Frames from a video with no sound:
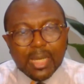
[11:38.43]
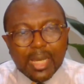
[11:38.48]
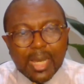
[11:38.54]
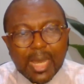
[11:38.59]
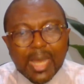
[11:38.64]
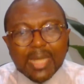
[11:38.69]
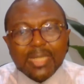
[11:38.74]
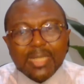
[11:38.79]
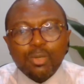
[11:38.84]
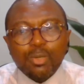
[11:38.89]

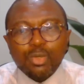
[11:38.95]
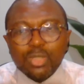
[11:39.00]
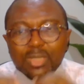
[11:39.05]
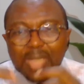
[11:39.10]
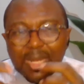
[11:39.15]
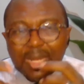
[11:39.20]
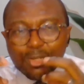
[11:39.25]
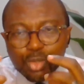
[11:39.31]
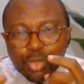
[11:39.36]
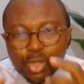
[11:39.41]
And they will
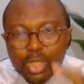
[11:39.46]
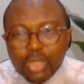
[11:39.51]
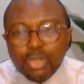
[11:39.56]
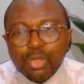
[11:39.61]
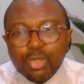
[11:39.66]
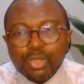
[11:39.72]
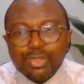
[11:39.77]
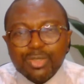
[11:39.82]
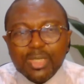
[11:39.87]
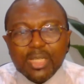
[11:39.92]
start doing
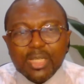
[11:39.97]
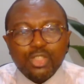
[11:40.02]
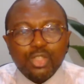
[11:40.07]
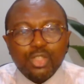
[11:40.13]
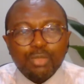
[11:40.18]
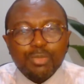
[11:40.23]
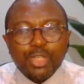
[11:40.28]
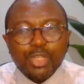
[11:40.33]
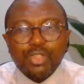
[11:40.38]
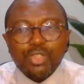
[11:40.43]
those things to
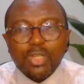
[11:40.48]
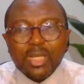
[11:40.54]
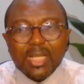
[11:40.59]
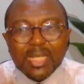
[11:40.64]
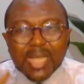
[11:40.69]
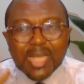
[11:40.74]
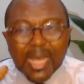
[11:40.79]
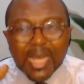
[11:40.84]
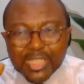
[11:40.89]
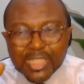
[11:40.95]
make sure that
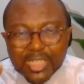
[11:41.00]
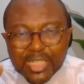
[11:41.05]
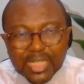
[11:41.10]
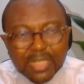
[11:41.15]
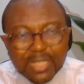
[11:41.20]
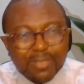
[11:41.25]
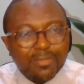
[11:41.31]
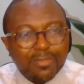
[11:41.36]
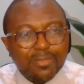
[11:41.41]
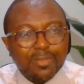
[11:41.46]
they
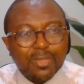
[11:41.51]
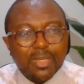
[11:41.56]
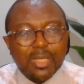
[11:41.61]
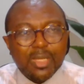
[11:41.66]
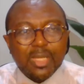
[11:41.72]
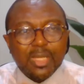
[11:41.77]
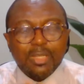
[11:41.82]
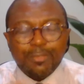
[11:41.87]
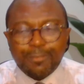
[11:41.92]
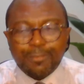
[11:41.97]
achieve
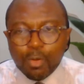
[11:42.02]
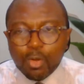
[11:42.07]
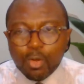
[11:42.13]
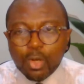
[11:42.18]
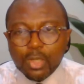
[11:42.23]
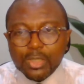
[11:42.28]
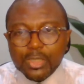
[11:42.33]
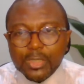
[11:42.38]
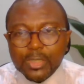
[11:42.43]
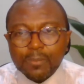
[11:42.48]
the
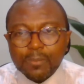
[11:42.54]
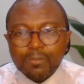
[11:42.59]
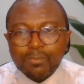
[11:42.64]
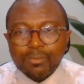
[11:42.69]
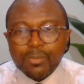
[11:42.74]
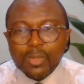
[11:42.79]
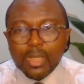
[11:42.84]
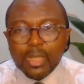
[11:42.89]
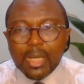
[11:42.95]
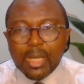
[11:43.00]
focus.
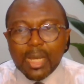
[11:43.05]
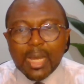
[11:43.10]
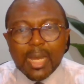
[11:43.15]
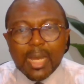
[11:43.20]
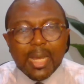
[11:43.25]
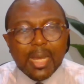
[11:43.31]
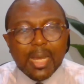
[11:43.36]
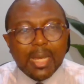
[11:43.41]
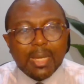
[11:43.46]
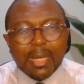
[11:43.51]

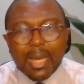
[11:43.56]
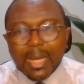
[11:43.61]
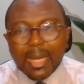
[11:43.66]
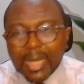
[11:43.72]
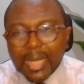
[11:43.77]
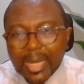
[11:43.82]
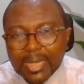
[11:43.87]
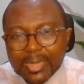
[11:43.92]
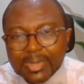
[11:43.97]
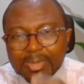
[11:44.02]

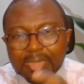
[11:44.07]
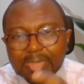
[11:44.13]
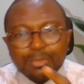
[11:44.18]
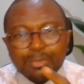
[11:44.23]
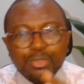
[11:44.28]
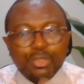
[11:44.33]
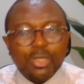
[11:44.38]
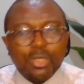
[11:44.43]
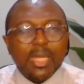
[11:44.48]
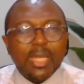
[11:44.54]
Aligning teams
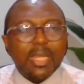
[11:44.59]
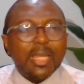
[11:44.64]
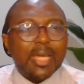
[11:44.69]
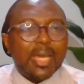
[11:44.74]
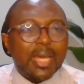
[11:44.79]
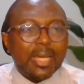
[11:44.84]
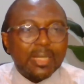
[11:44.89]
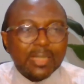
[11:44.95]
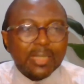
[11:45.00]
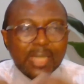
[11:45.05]

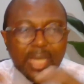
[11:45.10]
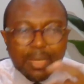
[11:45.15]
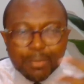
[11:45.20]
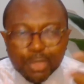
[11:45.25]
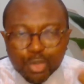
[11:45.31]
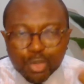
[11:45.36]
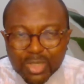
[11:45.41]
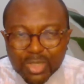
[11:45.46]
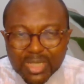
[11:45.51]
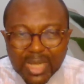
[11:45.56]
together, able
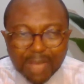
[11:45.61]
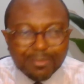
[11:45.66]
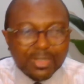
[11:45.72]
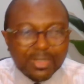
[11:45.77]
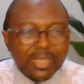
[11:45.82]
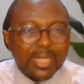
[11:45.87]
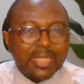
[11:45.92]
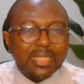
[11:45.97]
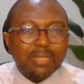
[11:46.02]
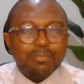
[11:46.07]
to
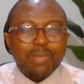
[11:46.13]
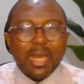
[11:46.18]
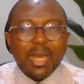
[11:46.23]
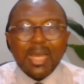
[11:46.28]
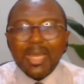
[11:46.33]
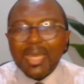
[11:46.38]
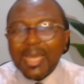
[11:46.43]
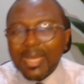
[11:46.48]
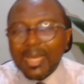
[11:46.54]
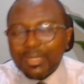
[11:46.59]
navigate the
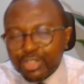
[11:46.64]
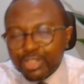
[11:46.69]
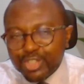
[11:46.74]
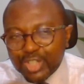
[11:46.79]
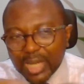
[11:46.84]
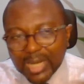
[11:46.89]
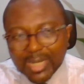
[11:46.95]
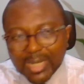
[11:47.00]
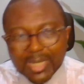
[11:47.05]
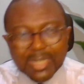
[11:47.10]
market, the
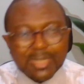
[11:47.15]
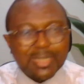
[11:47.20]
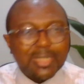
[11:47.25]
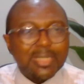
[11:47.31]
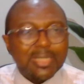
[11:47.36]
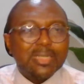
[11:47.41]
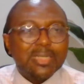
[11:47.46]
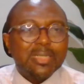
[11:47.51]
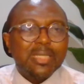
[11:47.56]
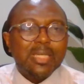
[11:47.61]

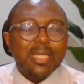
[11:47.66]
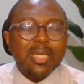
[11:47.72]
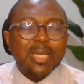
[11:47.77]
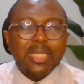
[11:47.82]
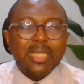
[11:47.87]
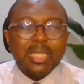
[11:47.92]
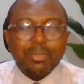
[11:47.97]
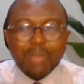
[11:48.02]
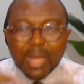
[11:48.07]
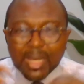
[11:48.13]
challenges,
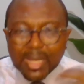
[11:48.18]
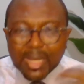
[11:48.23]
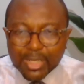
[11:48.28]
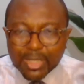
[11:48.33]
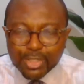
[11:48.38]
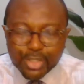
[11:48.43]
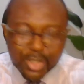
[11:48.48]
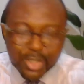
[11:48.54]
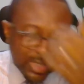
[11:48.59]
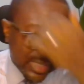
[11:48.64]
the market
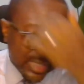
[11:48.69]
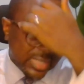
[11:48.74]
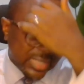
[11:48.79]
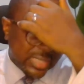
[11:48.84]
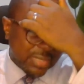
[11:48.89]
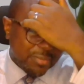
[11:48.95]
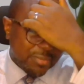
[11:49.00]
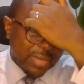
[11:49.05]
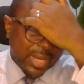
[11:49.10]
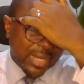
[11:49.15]
changing,
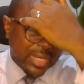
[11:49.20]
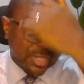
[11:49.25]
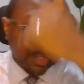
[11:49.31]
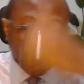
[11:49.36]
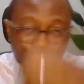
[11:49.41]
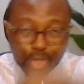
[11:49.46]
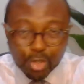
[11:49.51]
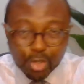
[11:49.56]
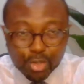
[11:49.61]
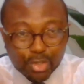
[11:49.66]
the market
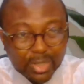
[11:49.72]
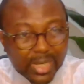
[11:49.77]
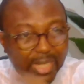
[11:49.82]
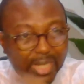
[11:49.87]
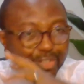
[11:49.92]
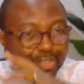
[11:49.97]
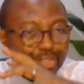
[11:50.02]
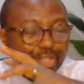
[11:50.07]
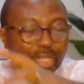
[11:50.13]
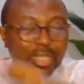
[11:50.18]
structure that
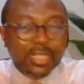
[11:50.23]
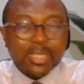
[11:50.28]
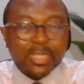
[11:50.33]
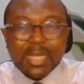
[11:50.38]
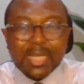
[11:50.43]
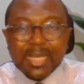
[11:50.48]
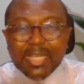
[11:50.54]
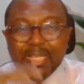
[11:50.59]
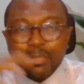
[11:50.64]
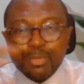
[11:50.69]
is changing,
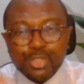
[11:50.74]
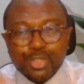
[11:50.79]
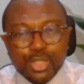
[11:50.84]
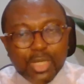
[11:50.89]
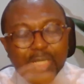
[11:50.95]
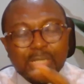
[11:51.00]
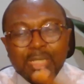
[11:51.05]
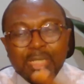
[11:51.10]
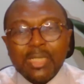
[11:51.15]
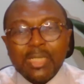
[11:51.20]
that keeps
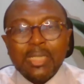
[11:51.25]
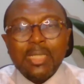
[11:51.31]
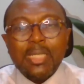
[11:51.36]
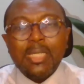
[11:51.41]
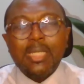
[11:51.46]
changing.